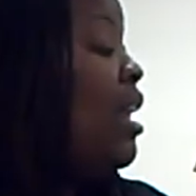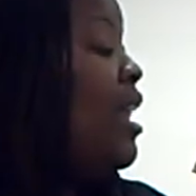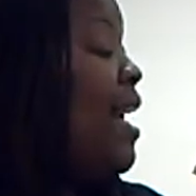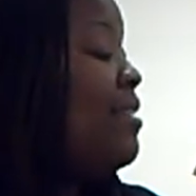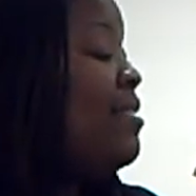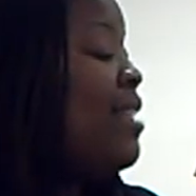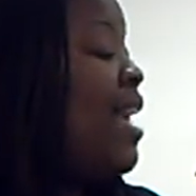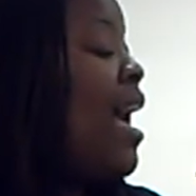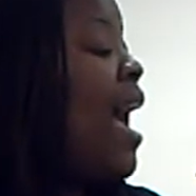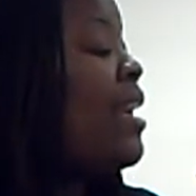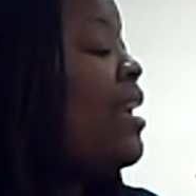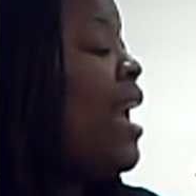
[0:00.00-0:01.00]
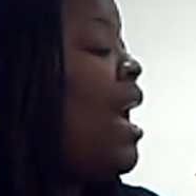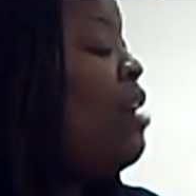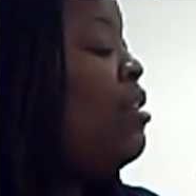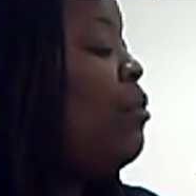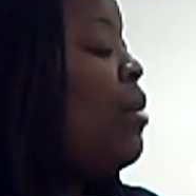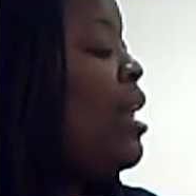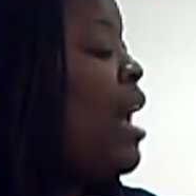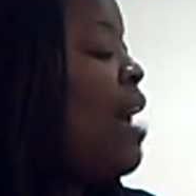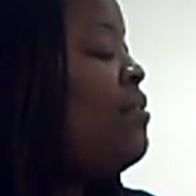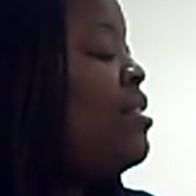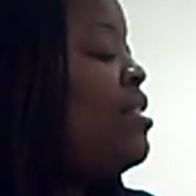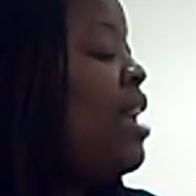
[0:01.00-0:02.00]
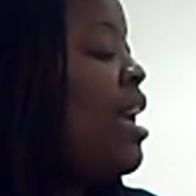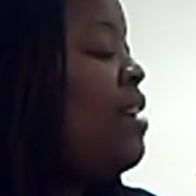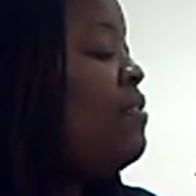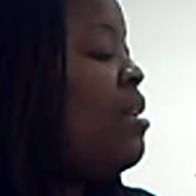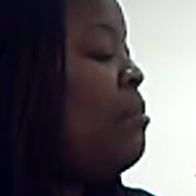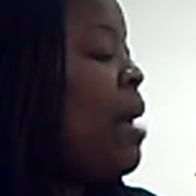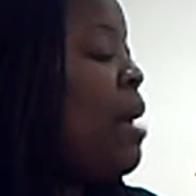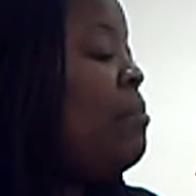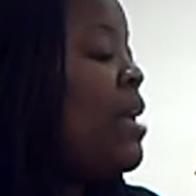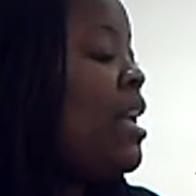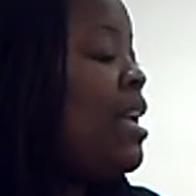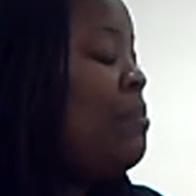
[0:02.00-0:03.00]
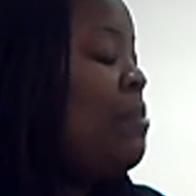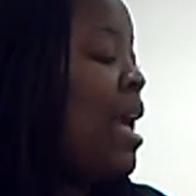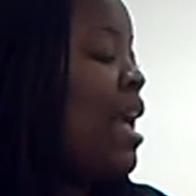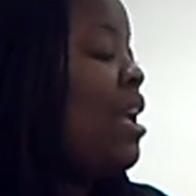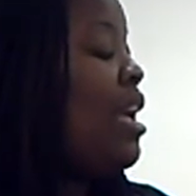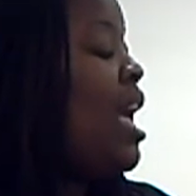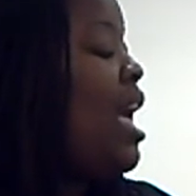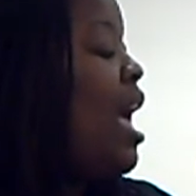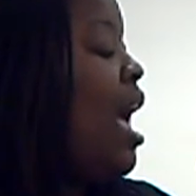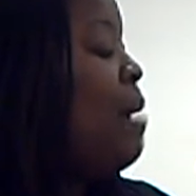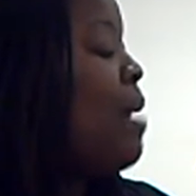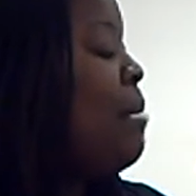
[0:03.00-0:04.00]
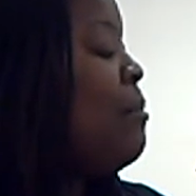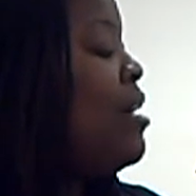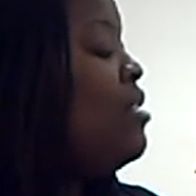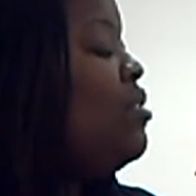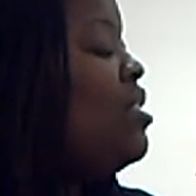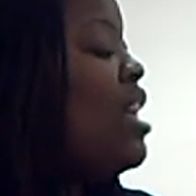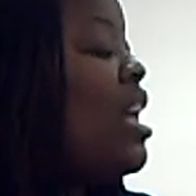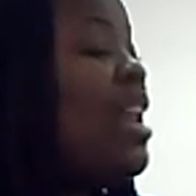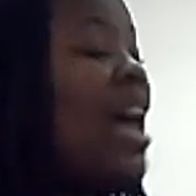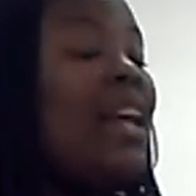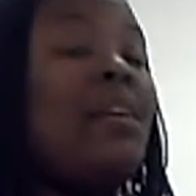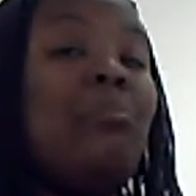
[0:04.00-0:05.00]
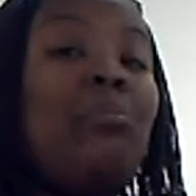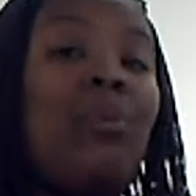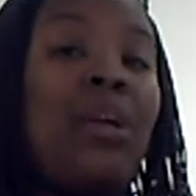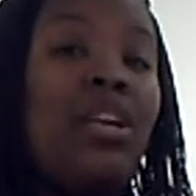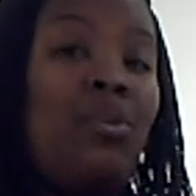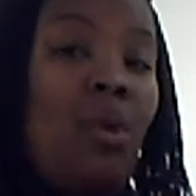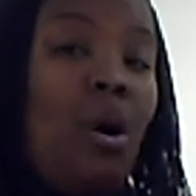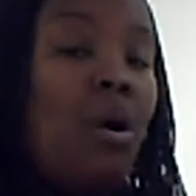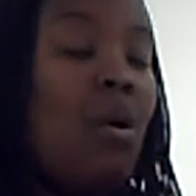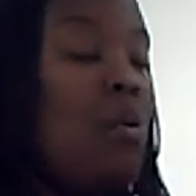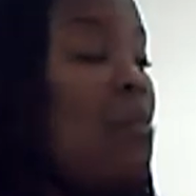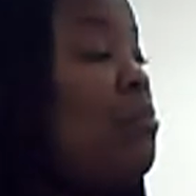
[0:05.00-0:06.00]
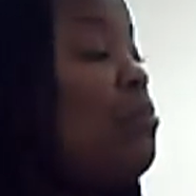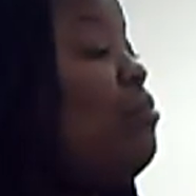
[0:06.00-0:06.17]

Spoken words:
Last night I counted what I've saved in my piggy bank, and my mother said I could bring you home."